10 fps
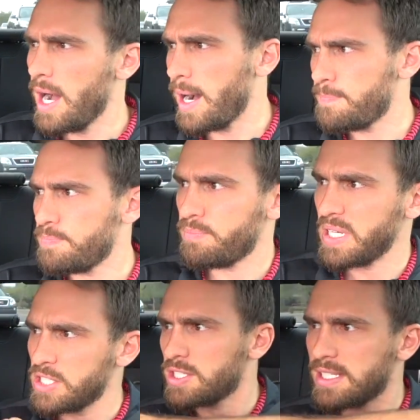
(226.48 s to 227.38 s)

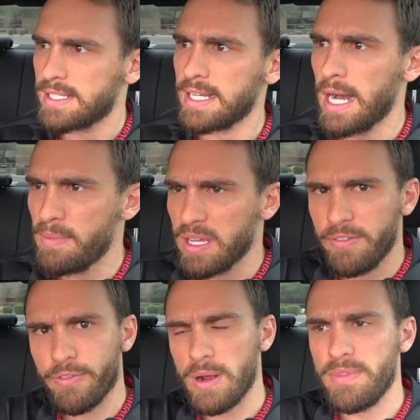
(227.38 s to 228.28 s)
but just coming
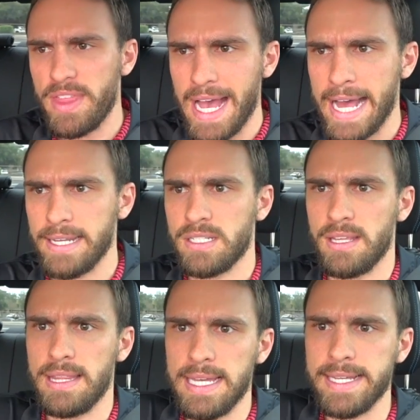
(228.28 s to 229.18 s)
from that
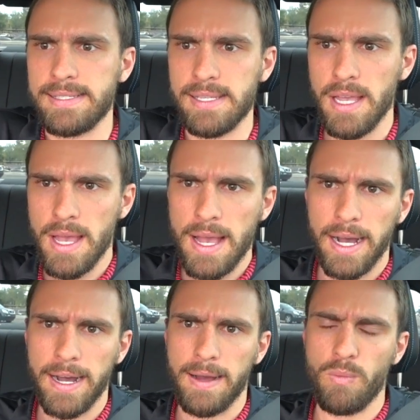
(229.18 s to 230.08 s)
to this,
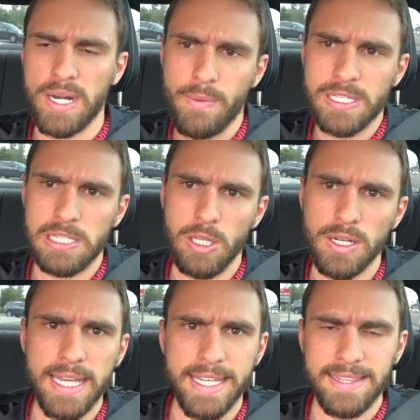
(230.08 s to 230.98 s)
when I was
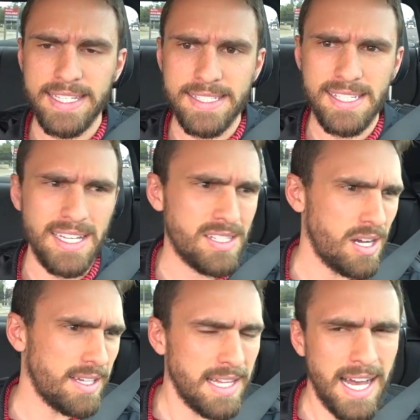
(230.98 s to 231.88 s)
looking at these seats
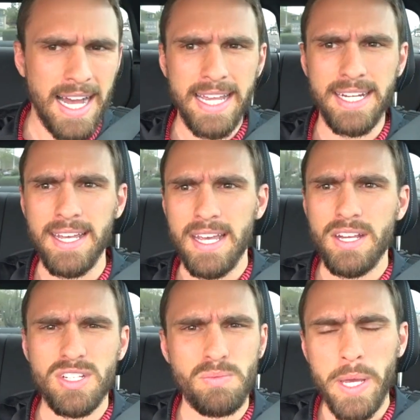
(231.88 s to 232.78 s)

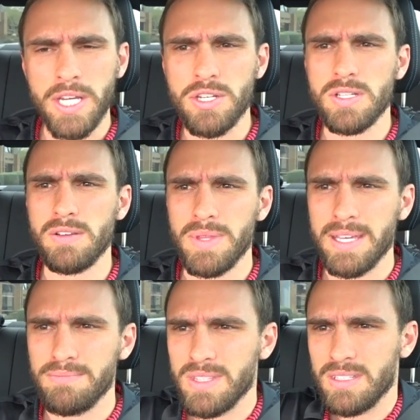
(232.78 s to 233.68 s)
online, just pictures of
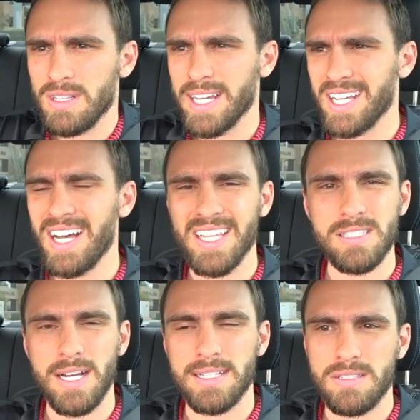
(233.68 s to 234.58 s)
them, you're like, oh,
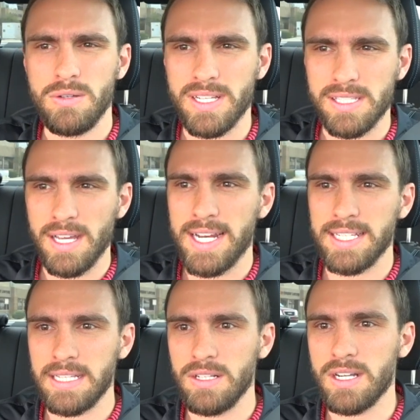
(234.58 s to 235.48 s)
that's not too
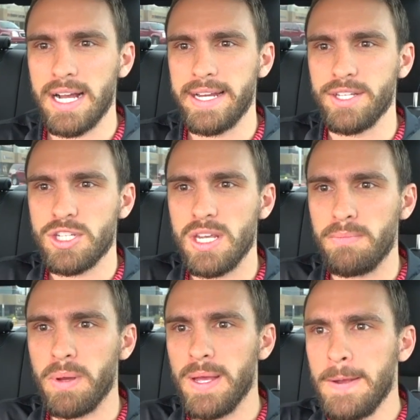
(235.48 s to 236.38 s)
exciting. They look kind of
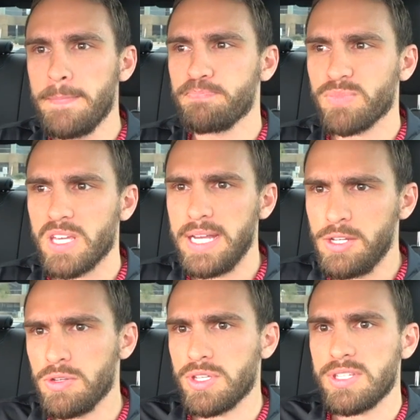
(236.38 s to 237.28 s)
cheap. Then
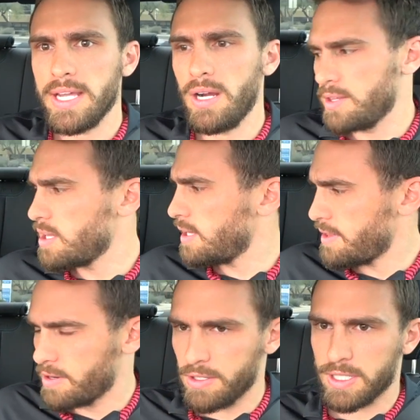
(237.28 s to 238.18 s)
you sit on the
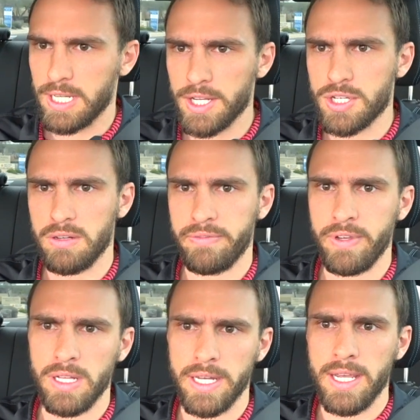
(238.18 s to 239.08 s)
leather and you touch it,
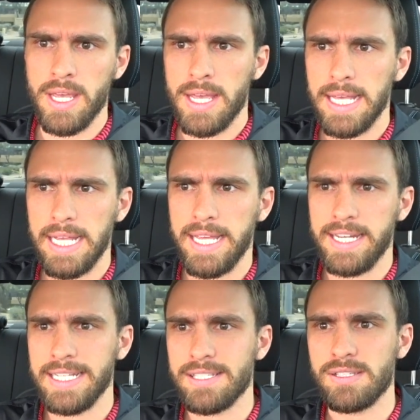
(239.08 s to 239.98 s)
feel it.
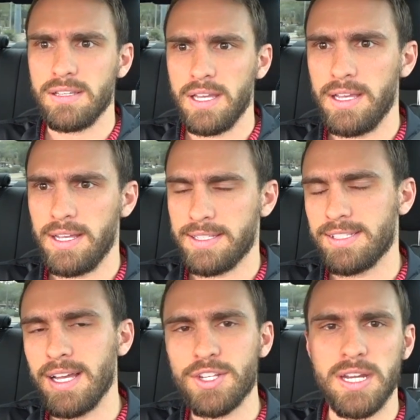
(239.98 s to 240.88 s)
It's
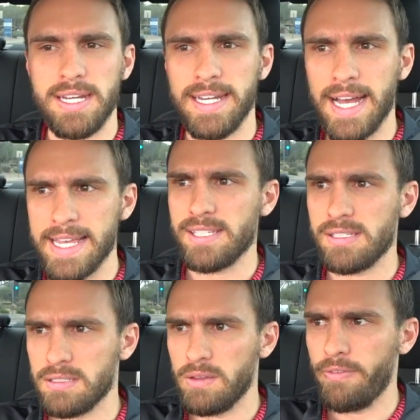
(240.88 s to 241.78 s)
such a
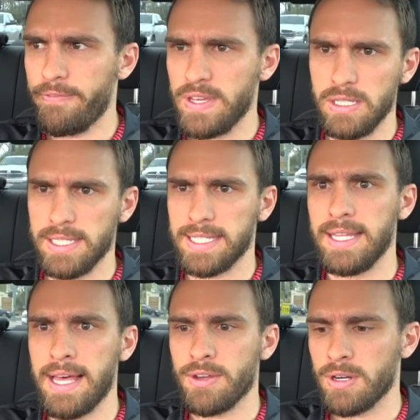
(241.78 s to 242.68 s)
nice feeling
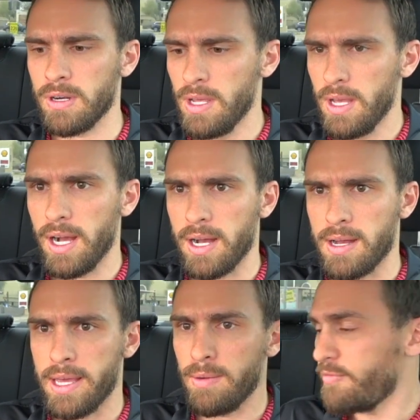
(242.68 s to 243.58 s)
leather,
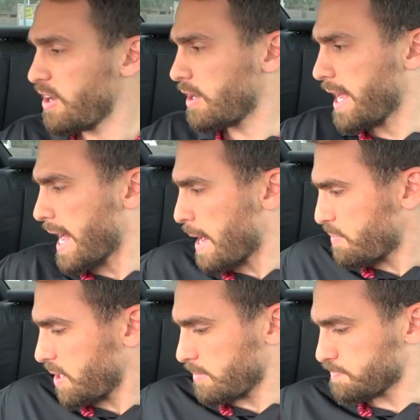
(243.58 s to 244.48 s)
and I'm very
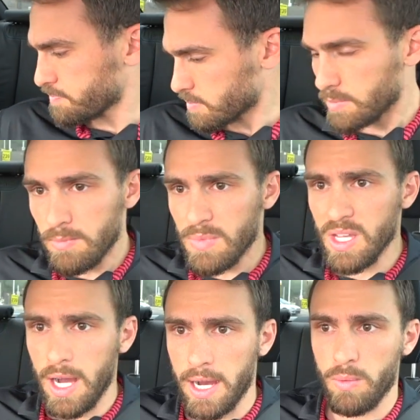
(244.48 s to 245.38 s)
happy
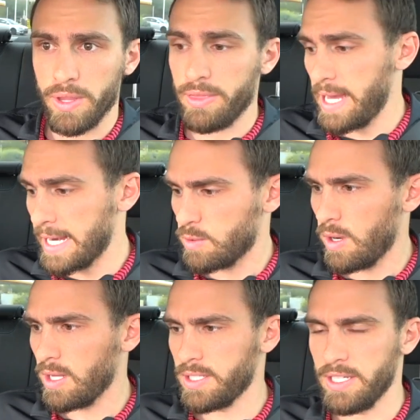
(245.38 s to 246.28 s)
with that
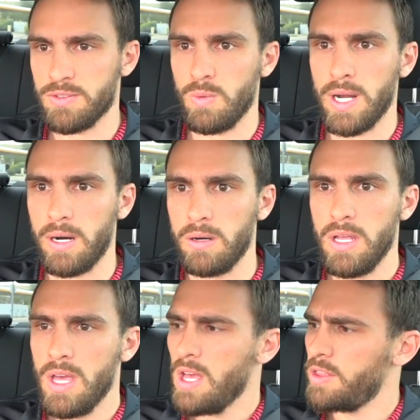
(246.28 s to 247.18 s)
quality as well.
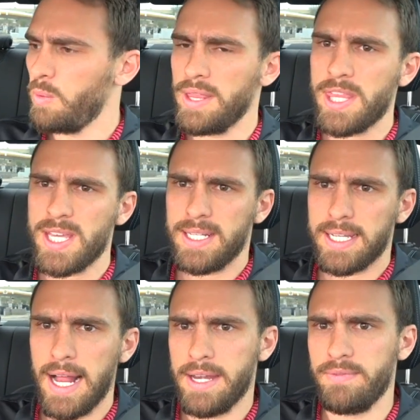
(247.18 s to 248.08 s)
The one thing that
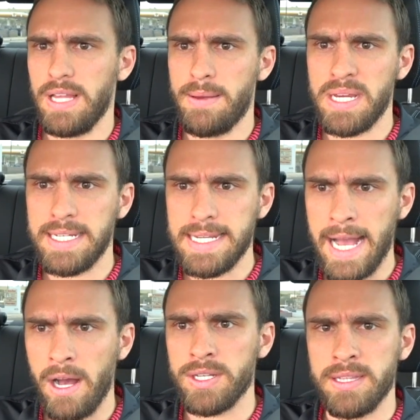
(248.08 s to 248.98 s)
kind of let me
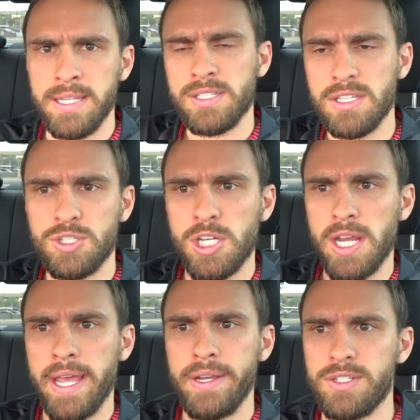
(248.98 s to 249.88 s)
down, and this has
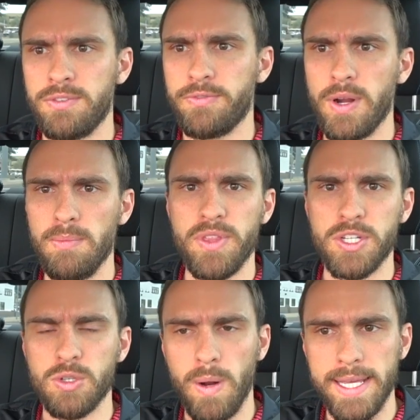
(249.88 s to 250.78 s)
changed from the
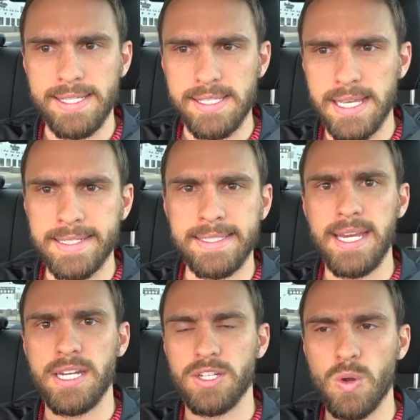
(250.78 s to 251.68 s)

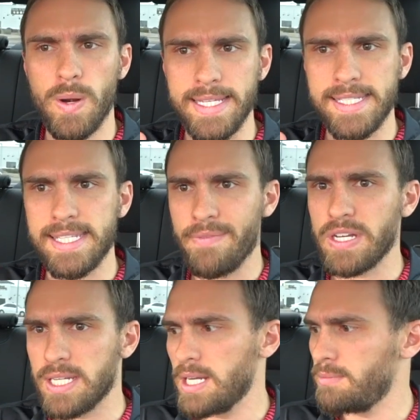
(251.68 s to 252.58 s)
2016 and
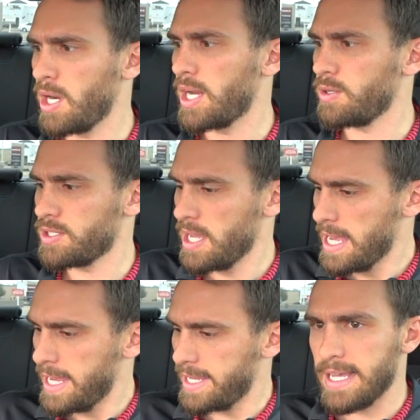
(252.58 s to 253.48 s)
2017 models,
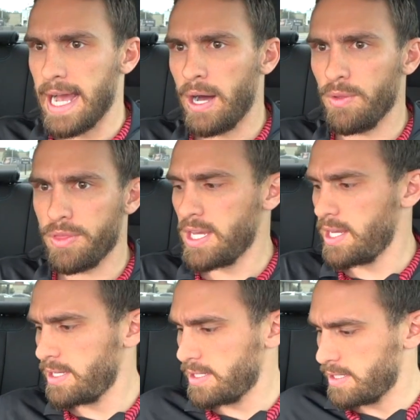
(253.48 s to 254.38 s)
is how
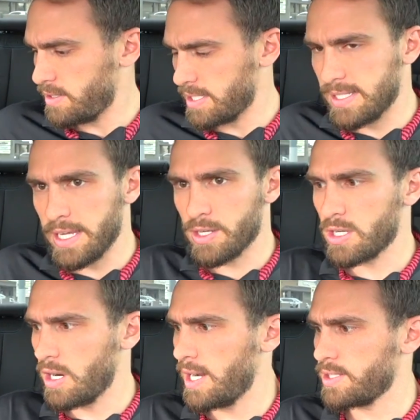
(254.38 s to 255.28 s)
the center
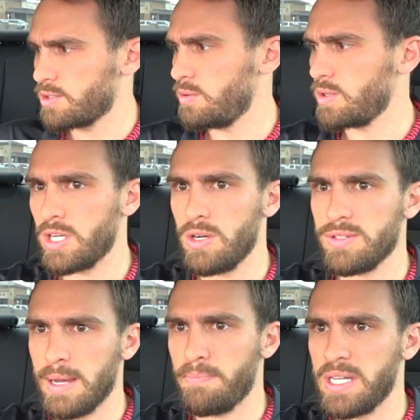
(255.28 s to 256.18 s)
console
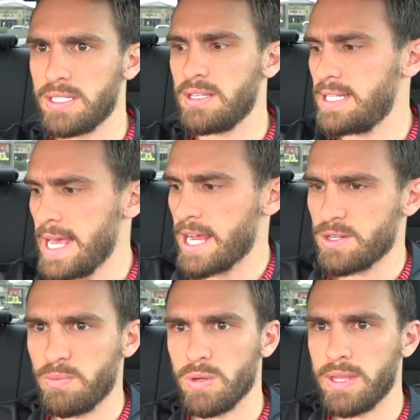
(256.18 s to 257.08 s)
goes up into the
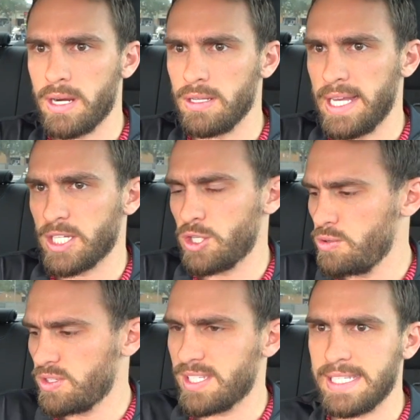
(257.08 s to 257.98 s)
dashboard. They are like
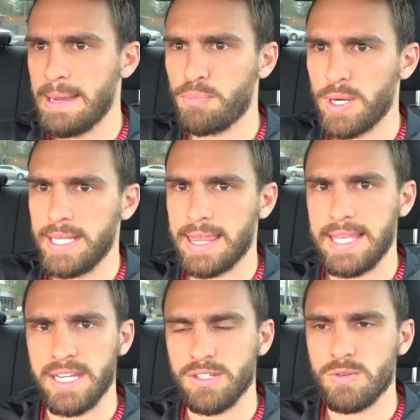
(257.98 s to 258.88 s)
two separate
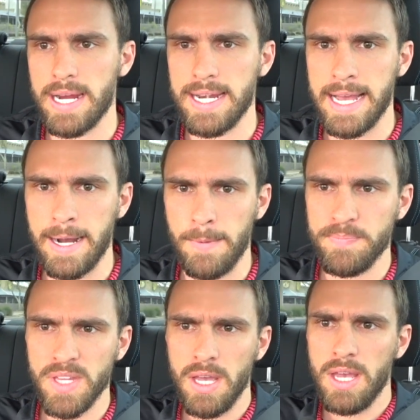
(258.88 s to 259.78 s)
things right now.
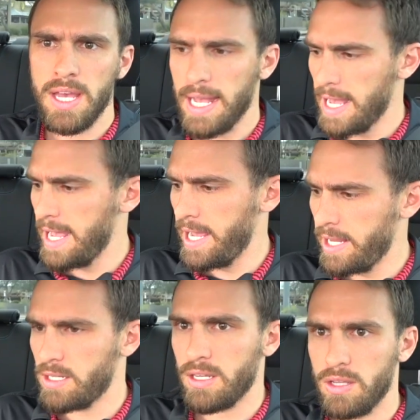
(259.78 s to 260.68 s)

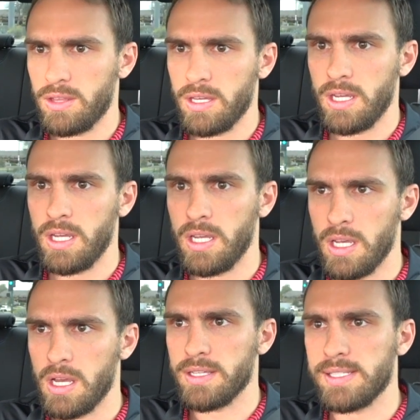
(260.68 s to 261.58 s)
And
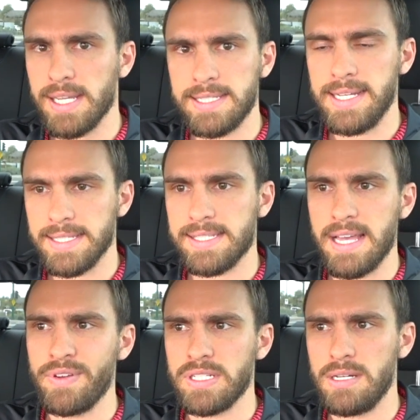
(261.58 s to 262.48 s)
the 16 and
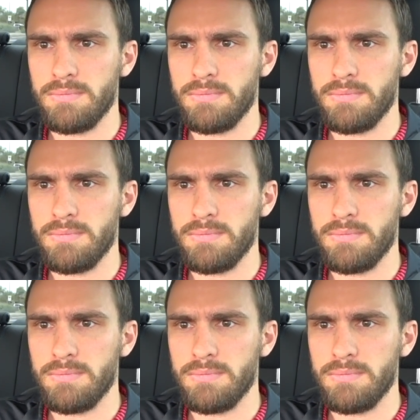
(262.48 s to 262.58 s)
17